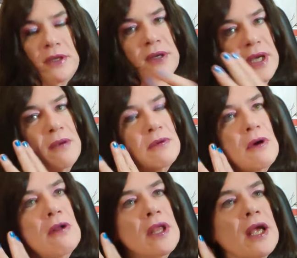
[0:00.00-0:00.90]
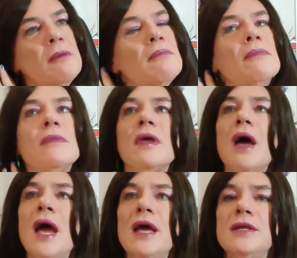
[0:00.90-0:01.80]
But you keep rolling
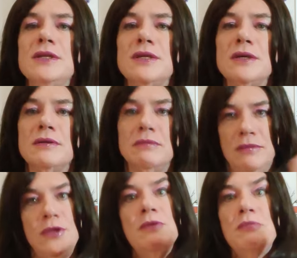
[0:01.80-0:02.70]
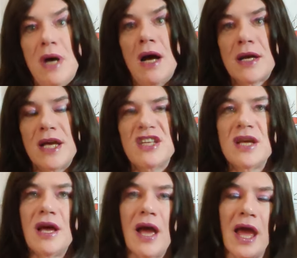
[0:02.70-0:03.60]
and you mark
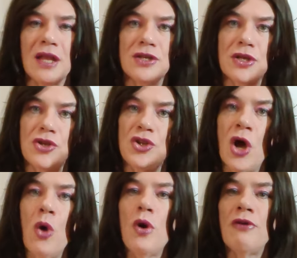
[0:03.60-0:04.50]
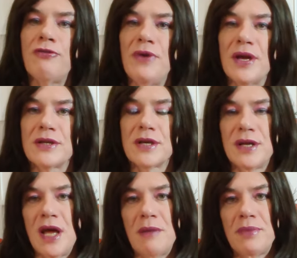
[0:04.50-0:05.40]
it, and no effect
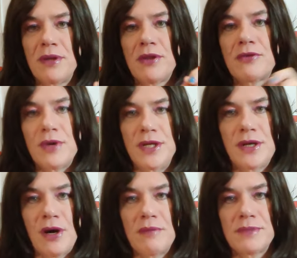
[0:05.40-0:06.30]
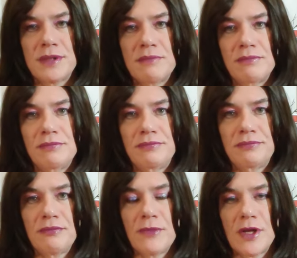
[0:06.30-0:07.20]
can happen three times,
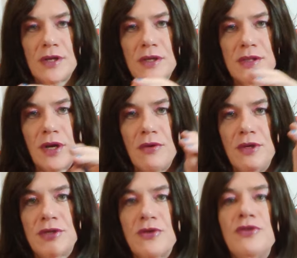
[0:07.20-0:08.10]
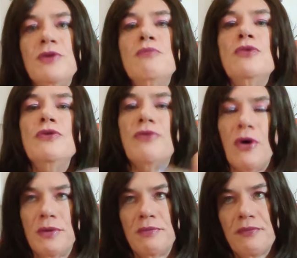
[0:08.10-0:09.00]
so you
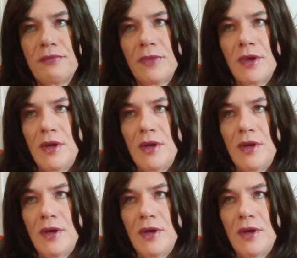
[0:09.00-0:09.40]
move on.